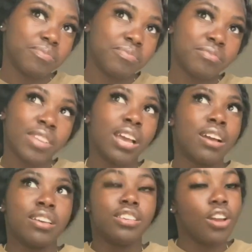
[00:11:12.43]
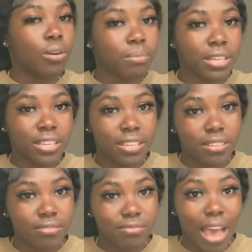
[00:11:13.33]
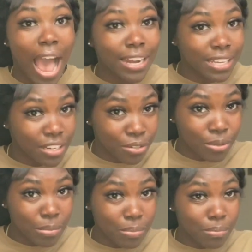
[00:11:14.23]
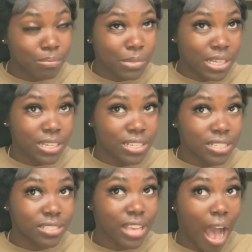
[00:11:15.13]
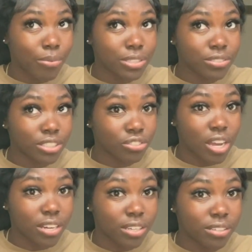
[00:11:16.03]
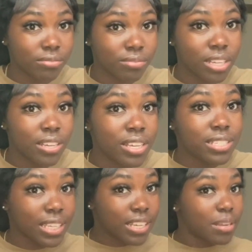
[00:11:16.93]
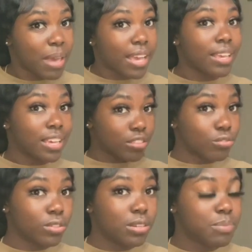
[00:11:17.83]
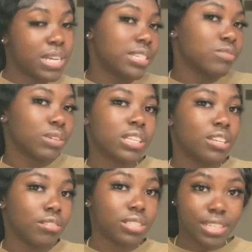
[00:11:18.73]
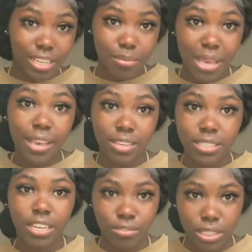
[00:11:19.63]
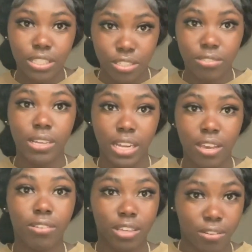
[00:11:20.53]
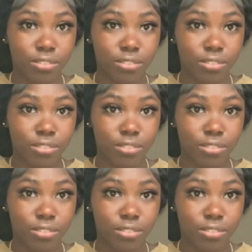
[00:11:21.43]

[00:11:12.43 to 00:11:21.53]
yeoman i didn't do it because i was just trying to sit in the back and get through it but it's really no sitting in the back because they're gonna see you and they're gonna get on you